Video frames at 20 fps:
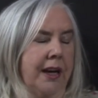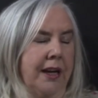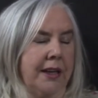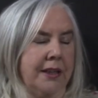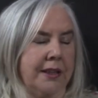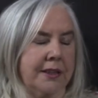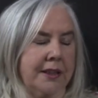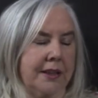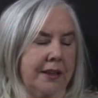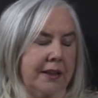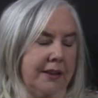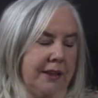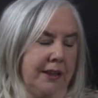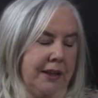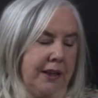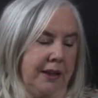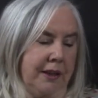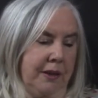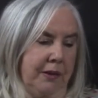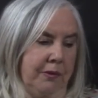and
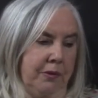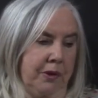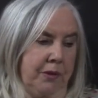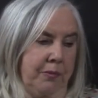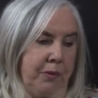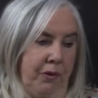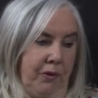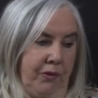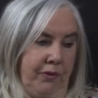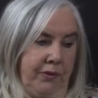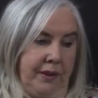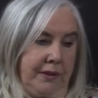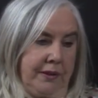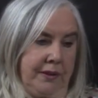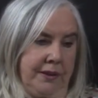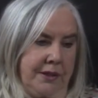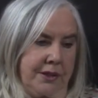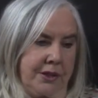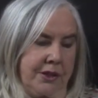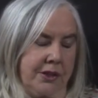they were both into
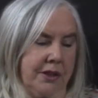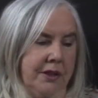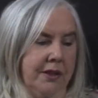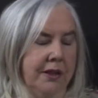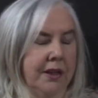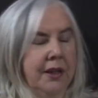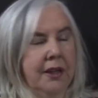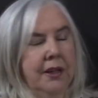history.